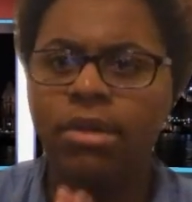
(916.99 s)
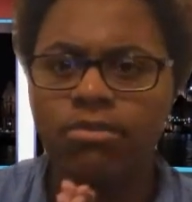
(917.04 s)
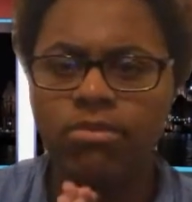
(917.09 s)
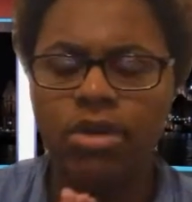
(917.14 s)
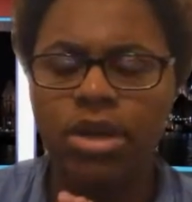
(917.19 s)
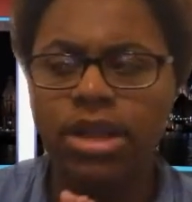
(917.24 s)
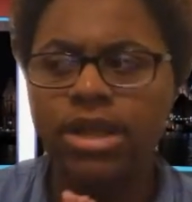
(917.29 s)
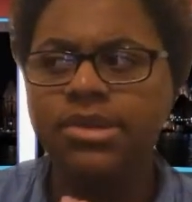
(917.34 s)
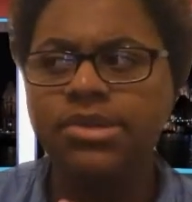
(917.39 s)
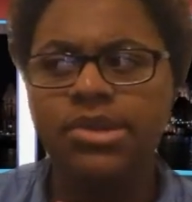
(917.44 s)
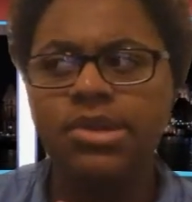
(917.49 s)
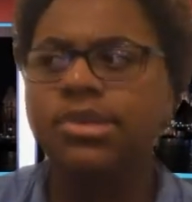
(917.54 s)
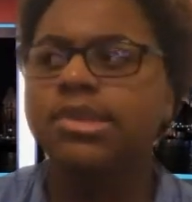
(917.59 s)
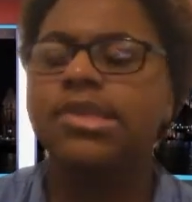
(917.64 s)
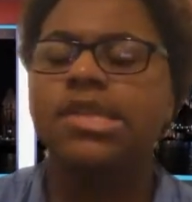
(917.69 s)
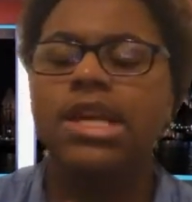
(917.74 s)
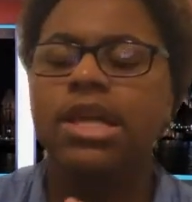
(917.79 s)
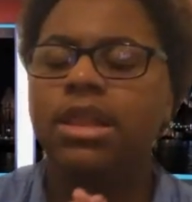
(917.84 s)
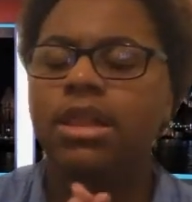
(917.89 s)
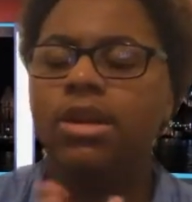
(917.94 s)
I'm really stuck
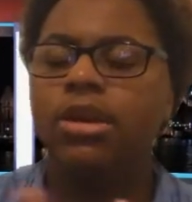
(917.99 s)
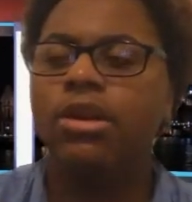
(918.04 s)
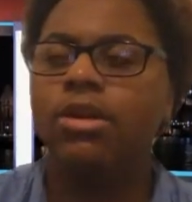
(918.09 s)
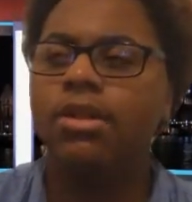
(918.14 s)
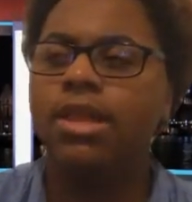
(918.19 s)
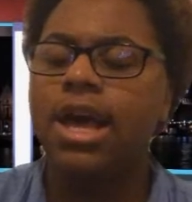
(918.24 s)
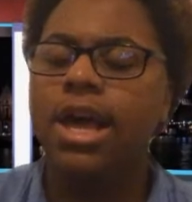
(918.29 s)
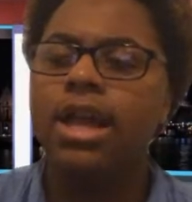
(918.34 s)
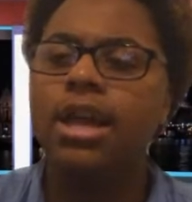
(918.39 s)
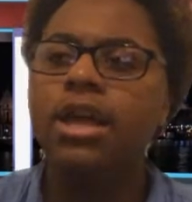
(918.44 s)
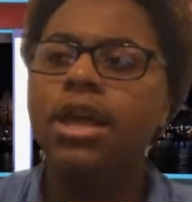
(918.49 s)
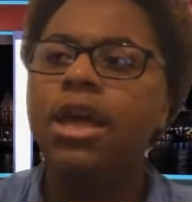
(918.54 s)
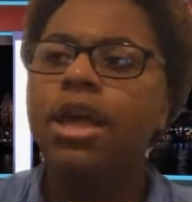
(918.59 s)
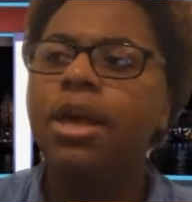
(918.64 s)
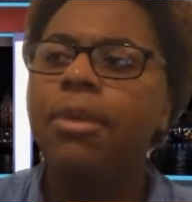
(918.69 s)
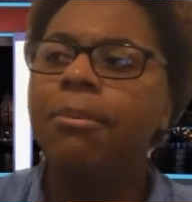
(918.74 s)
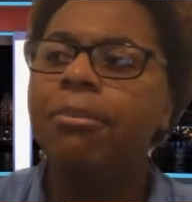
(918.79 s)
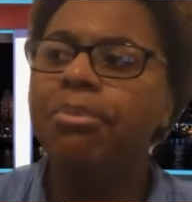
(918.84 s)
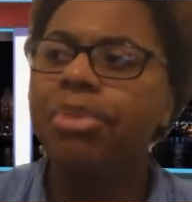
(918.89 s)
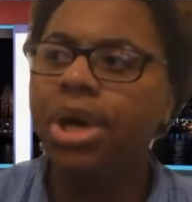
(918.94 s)
to see how they're going to do that.
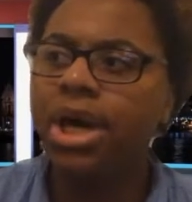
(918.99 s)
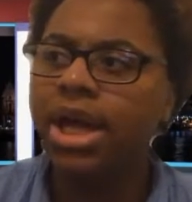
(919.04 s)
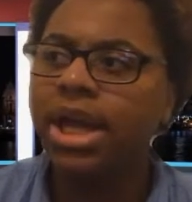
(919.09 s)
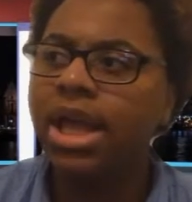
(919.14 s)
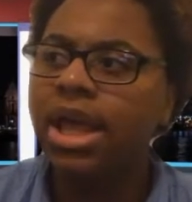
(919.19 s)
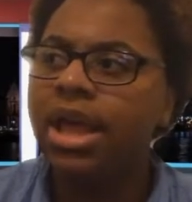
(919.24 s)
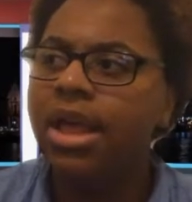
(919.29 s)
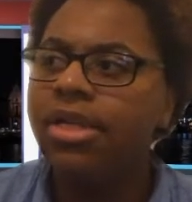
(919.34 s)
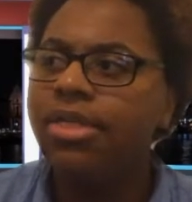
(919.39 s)
But